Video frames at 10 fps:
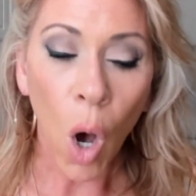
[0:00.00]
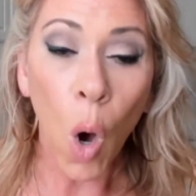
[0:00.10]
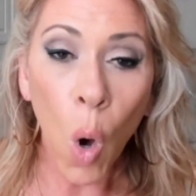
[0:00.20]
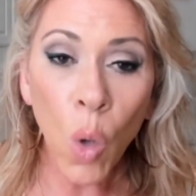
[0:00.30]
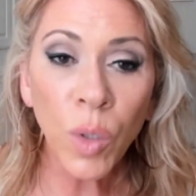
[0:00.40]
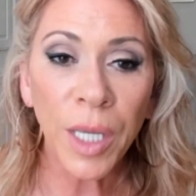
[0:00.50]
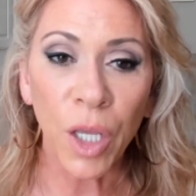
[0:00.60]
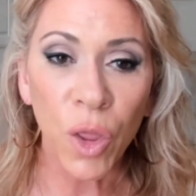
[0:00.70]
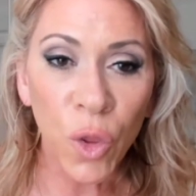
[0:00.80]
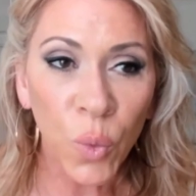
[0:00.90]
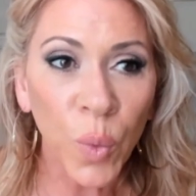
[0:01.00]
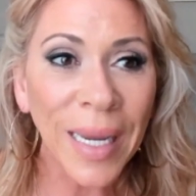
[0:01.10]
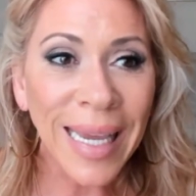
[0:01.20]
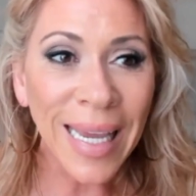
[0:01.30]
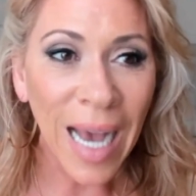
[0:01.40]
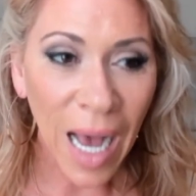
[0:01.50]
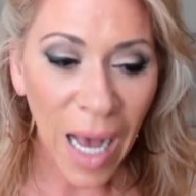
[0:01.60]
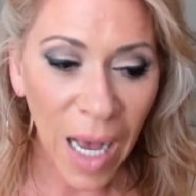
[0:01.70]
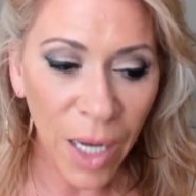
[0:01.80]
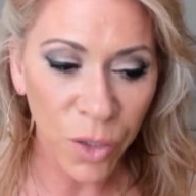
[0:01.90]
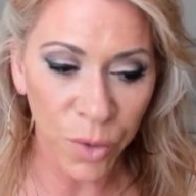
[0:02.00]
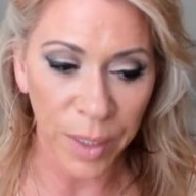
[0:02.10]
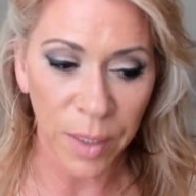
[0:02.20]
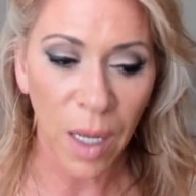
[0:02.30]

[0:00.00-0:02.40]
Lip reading: Only 300